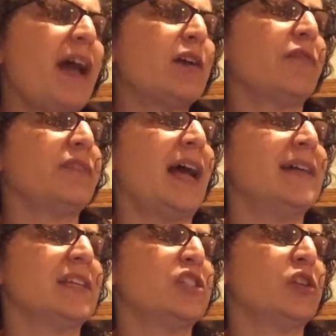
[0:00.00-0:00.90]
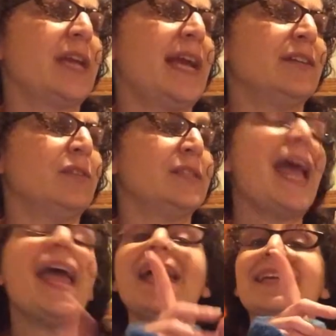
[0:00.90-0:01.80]
fireflies as your candles
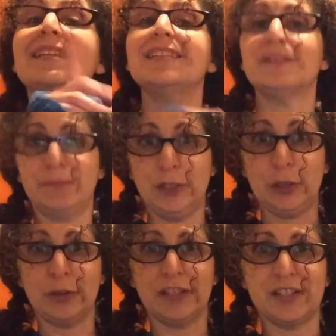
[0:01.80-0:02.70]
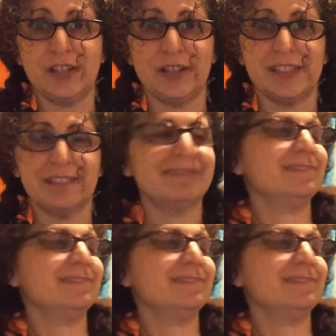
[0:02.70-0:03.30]
and your dessert.